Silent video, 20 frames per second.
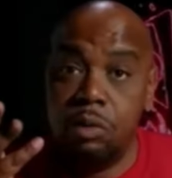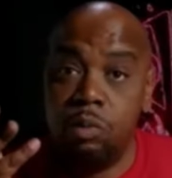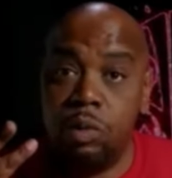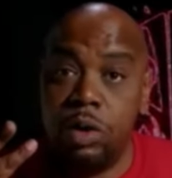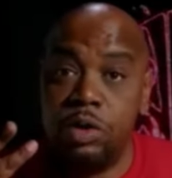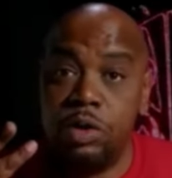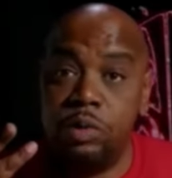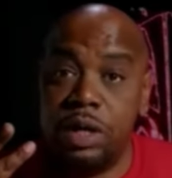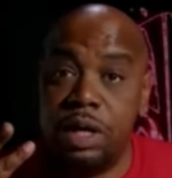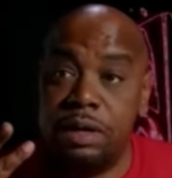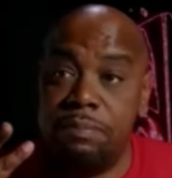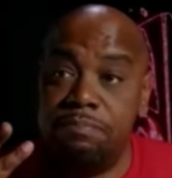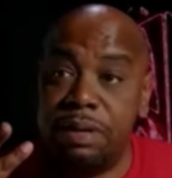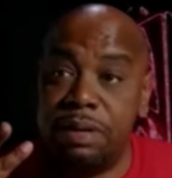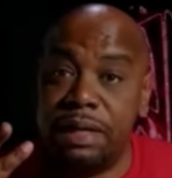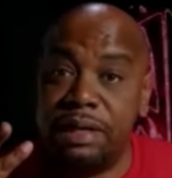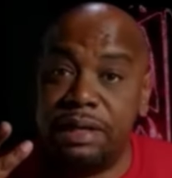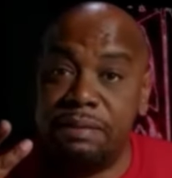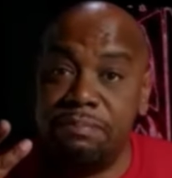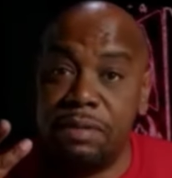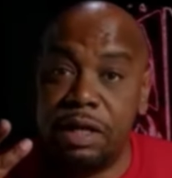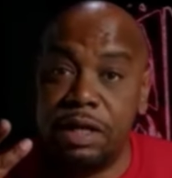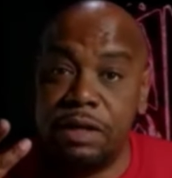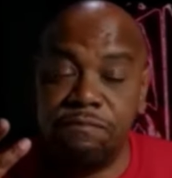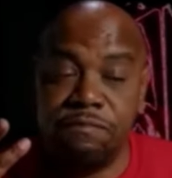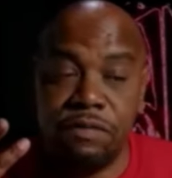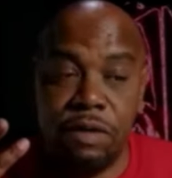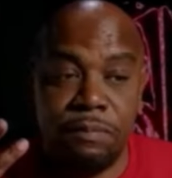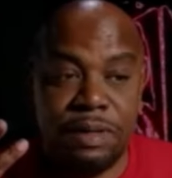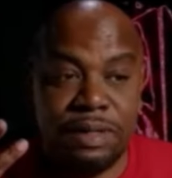Where you getting Bentley money
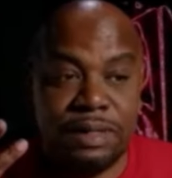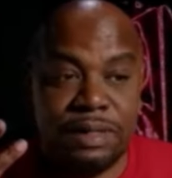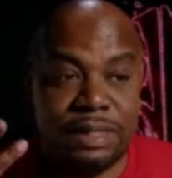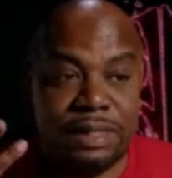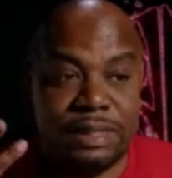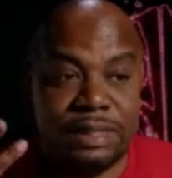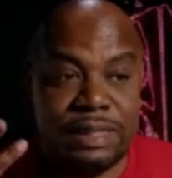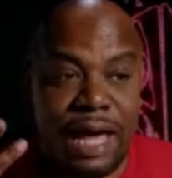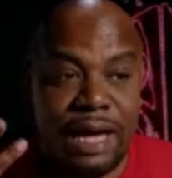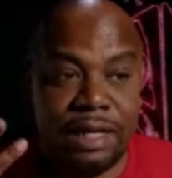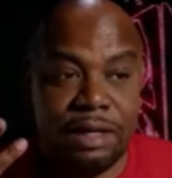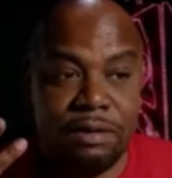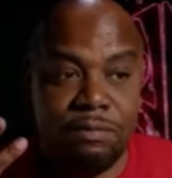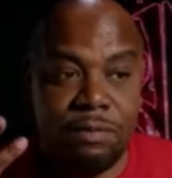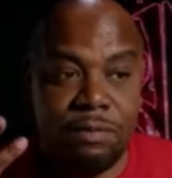from is exactly